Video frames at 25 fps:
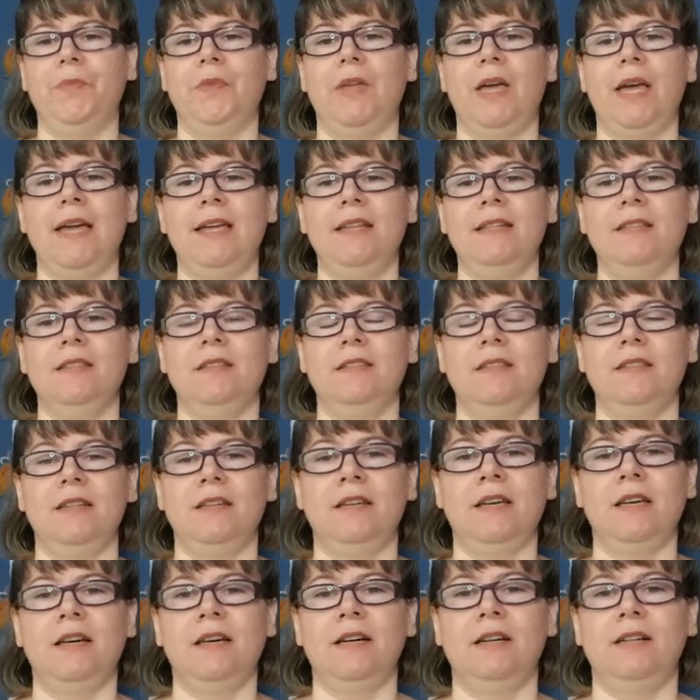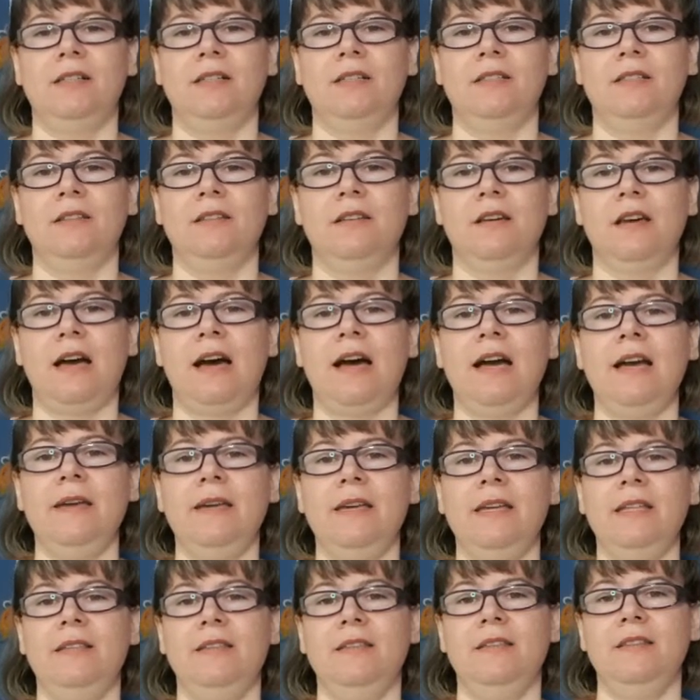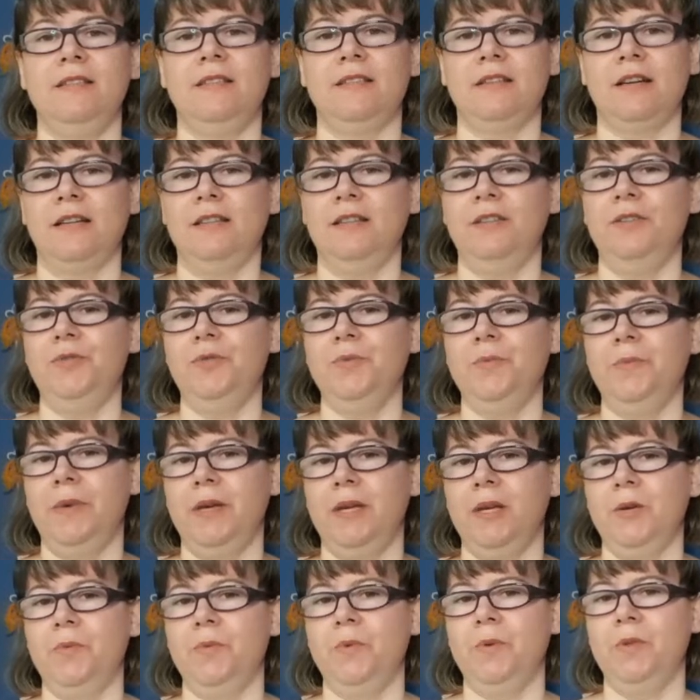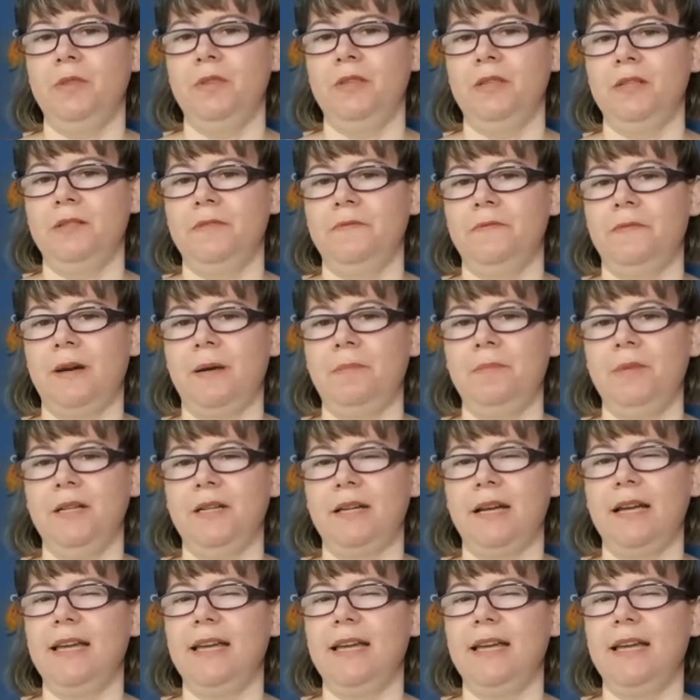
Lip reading: and I decided to make with this fabric.